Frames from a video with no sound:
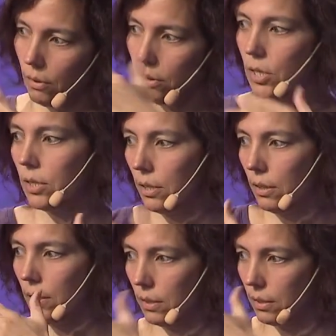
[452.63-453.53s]
just in
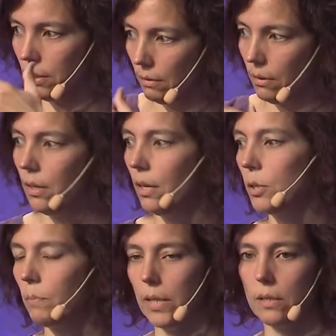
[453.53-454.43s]
this
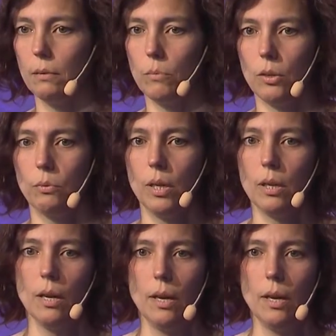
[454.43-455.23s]
space in between,